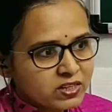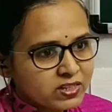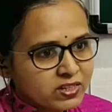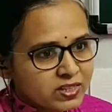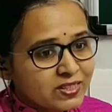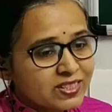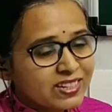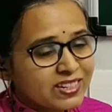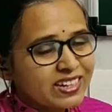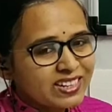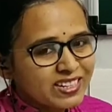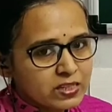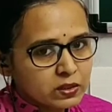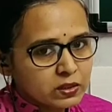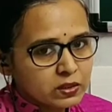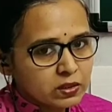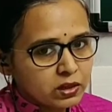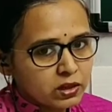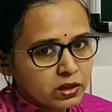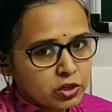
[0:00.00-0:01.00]
the
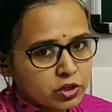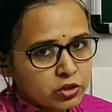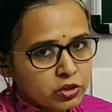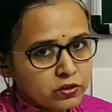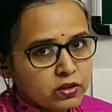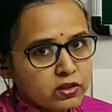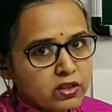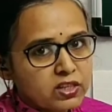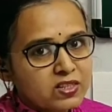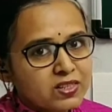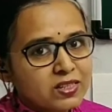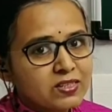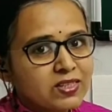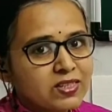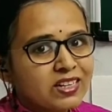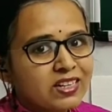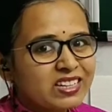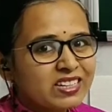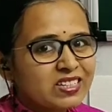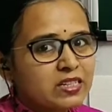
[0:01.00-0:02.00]
disconnection, this is the
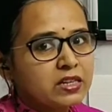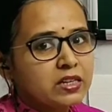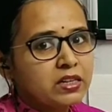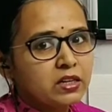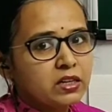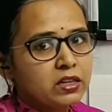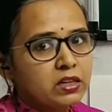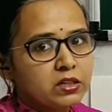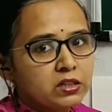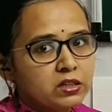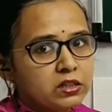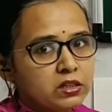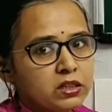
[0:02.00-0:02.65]
disintegrity,